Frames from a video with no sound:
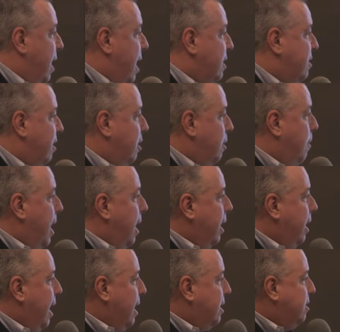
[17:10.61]
acid to
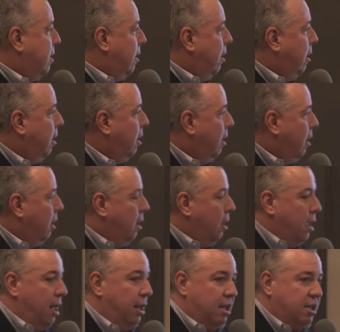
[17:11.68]
malic acid.
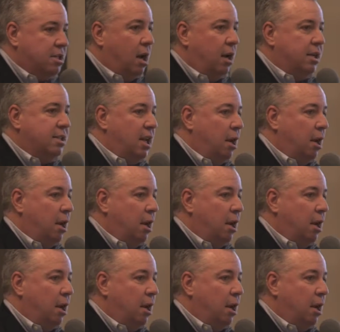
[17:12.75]
And the studies